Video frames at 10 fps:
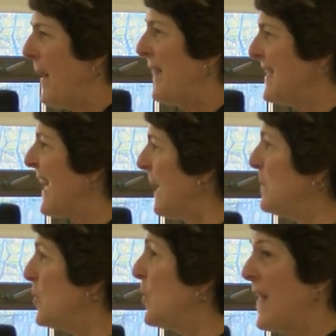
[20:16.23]
by the
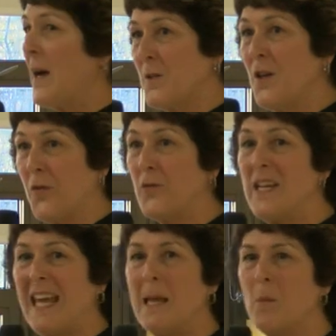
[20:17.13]
time 2003
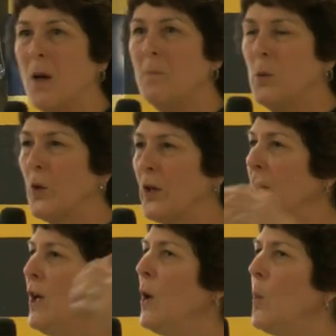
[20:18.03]
came on board,